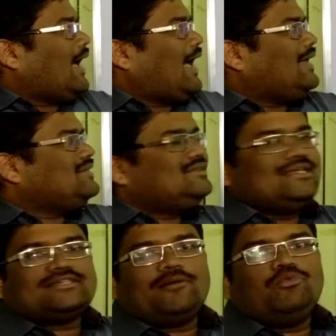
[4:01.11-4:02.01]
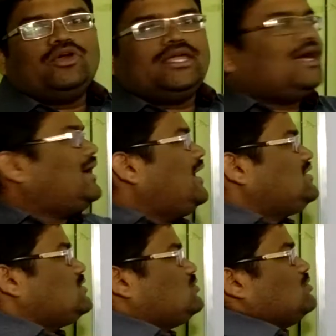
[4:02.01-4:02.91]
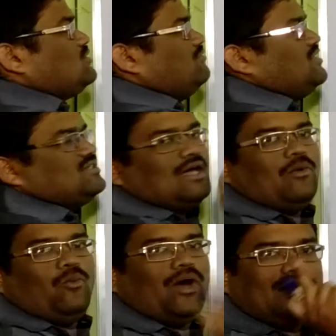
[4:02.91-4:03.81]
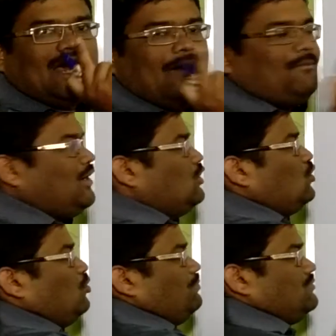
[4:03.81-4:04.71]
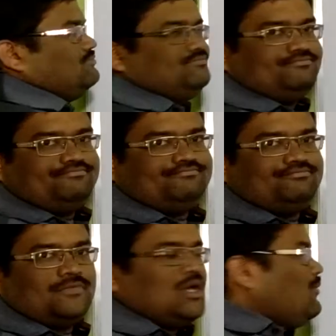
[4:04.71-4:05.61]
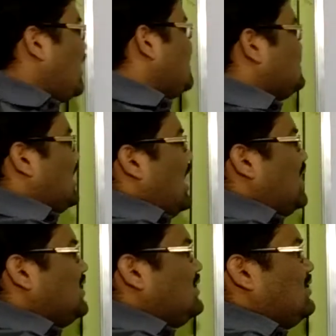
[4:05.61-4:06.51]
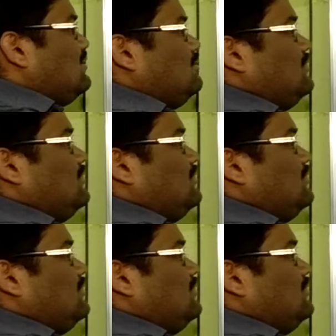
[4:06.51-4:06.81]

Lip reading: and this ammonia is the source of this one amino group, whereas another